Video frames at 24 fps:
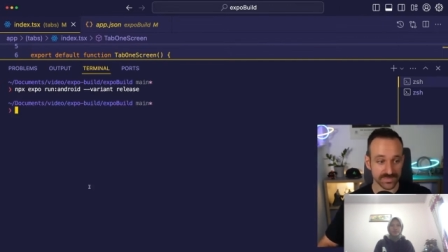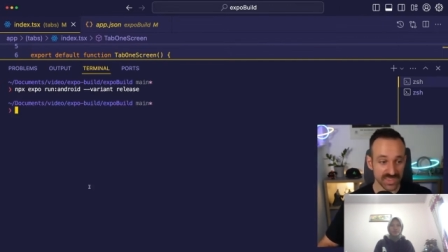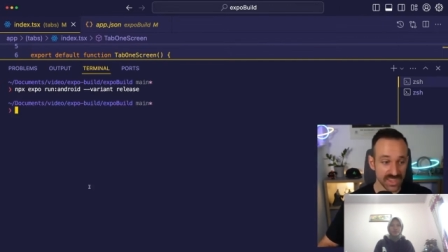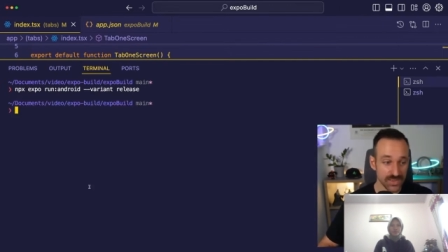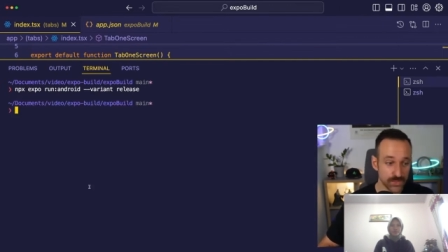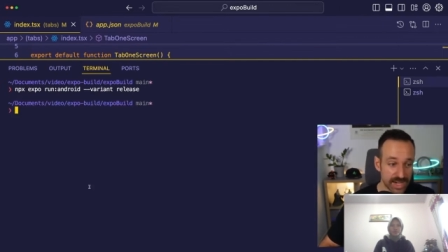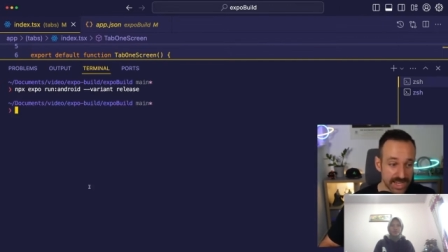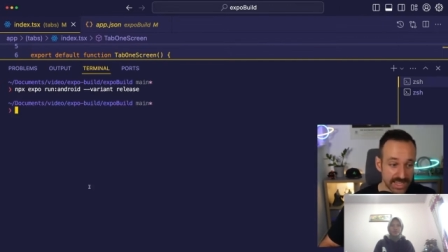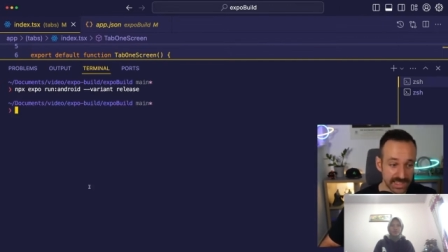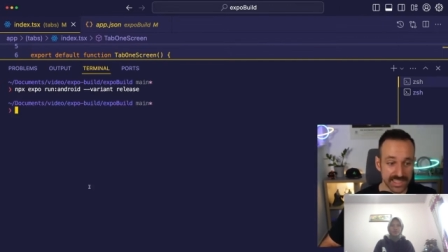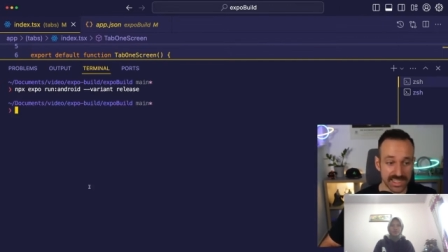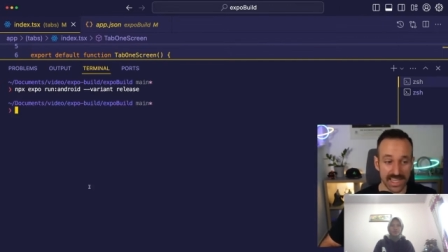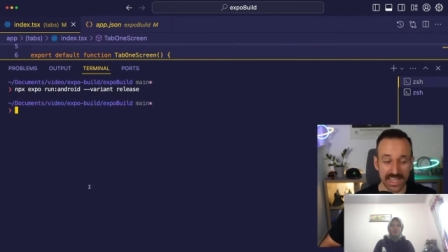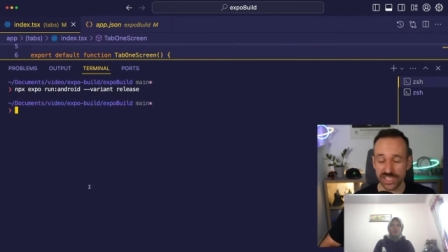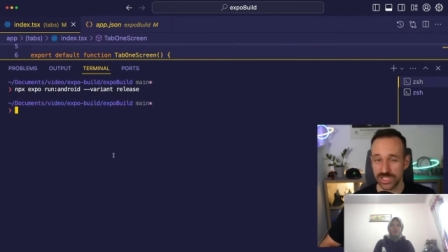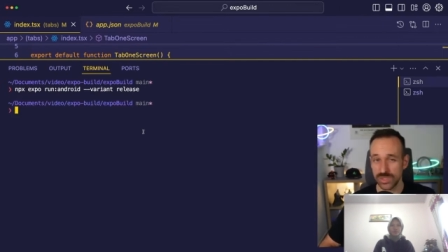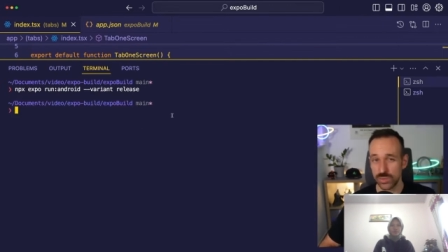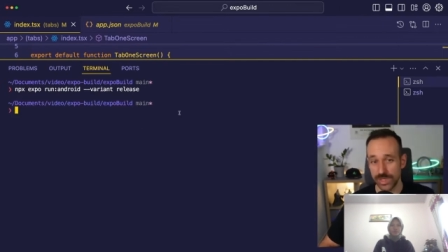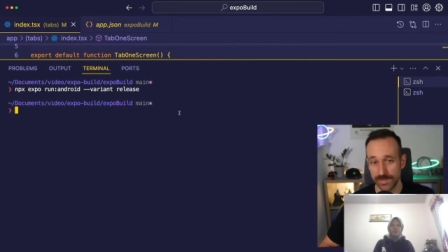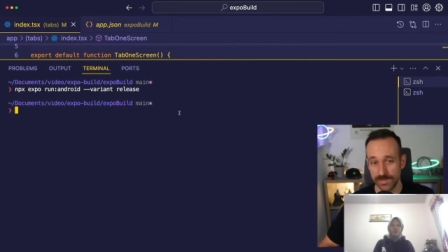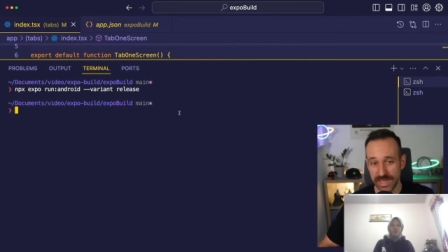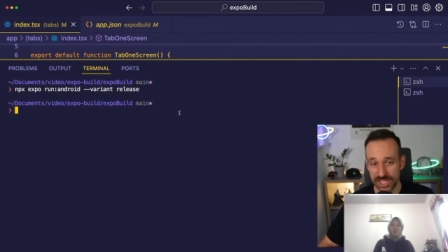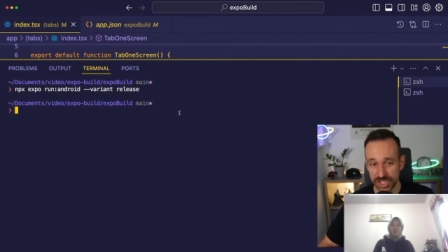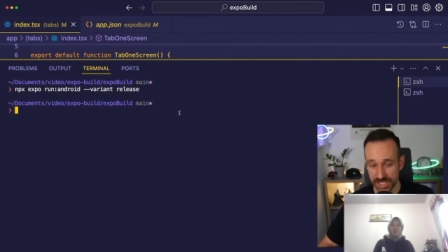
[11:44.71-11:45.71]
Finally, I just
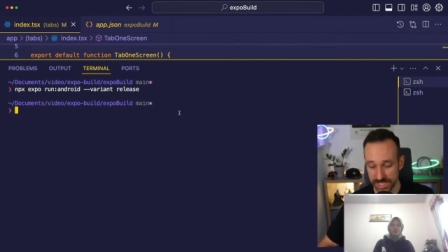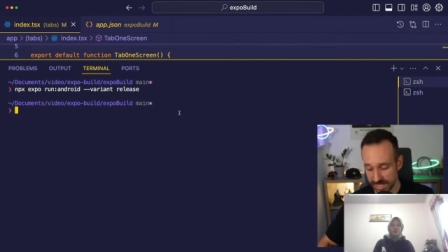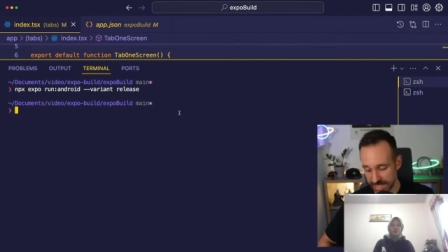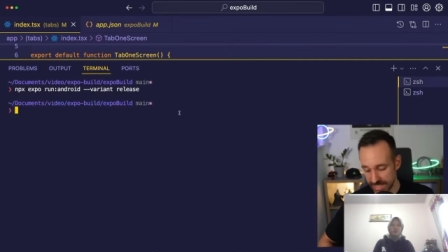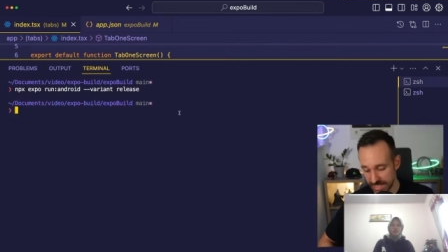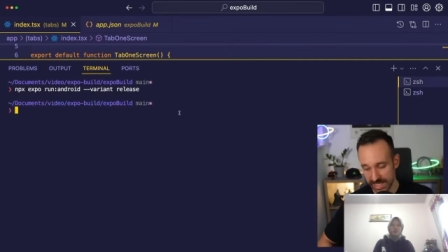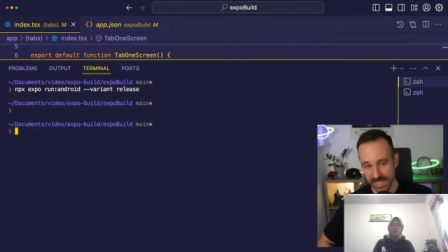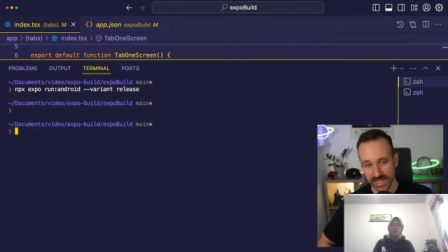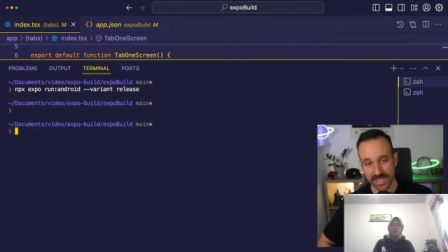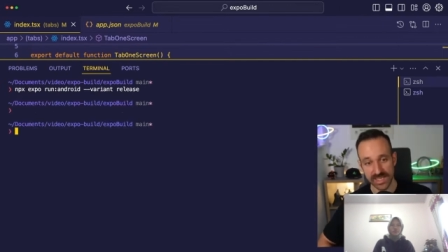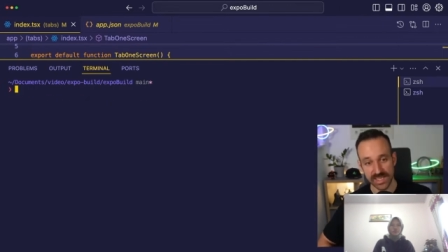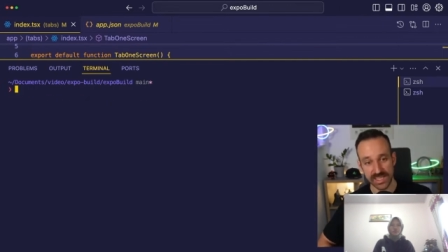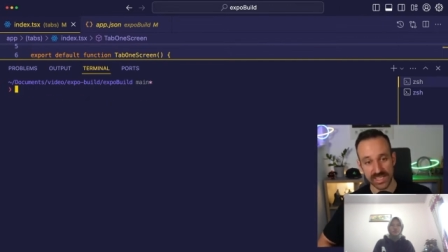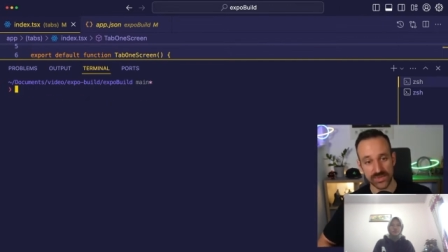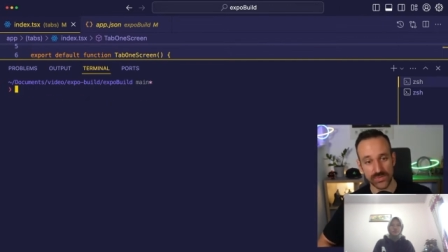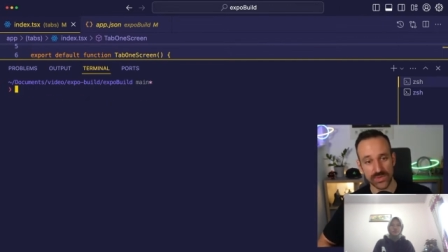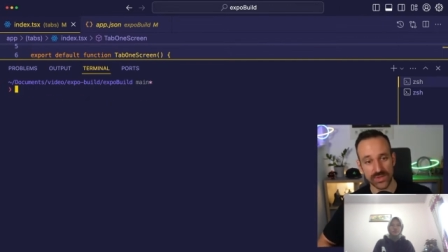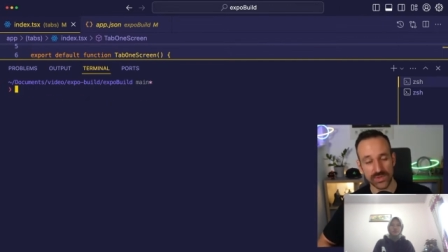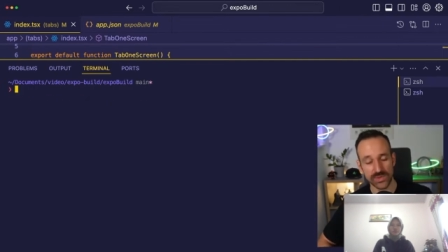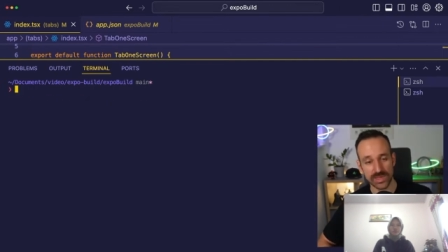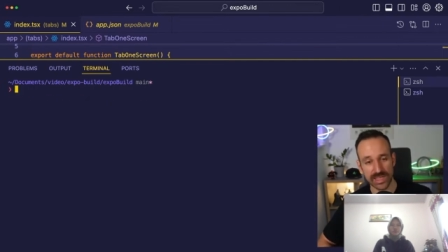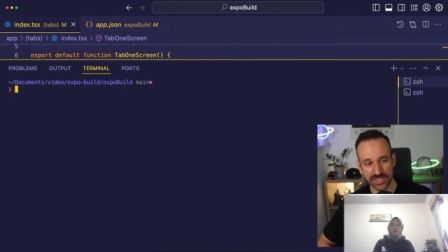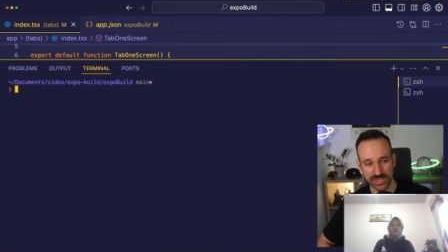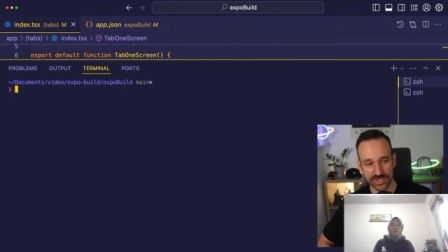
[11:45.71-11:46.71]
want to mention that if
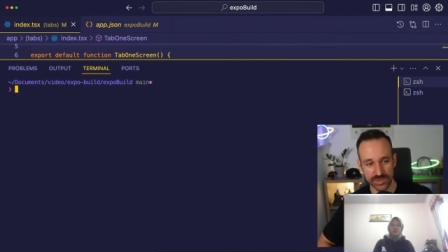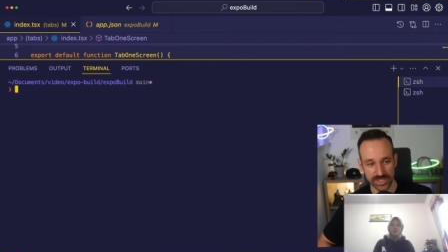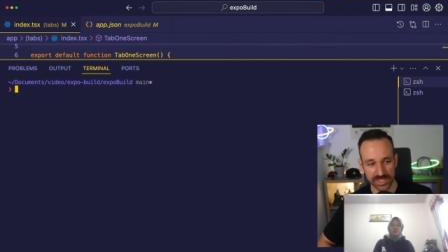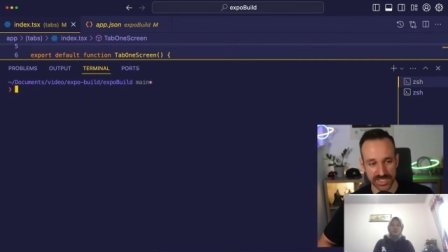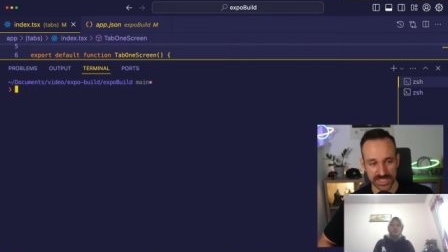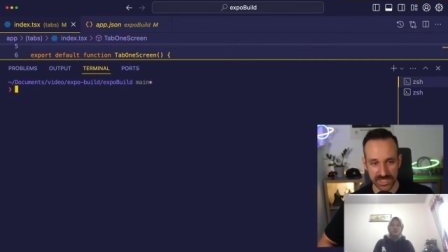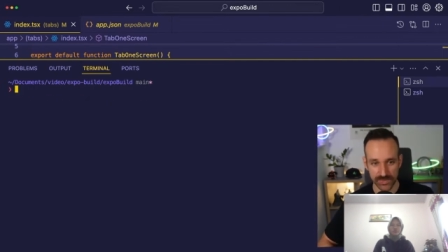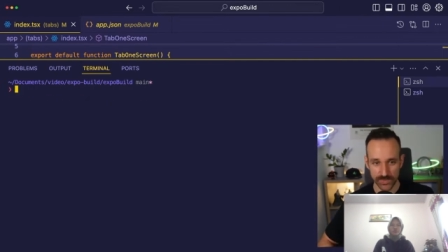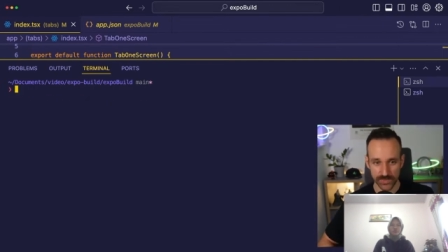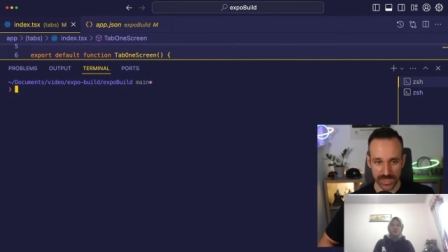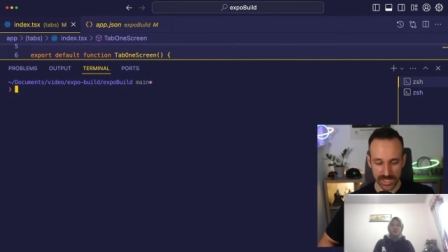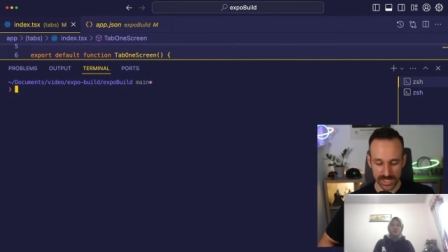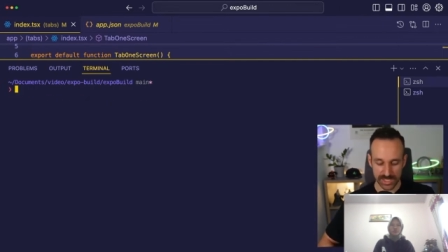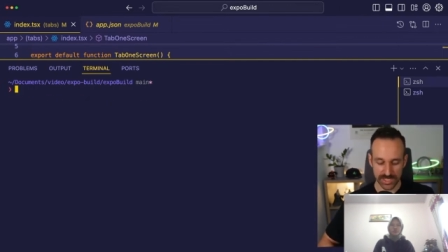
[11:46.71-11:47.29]
you like to do this stuff,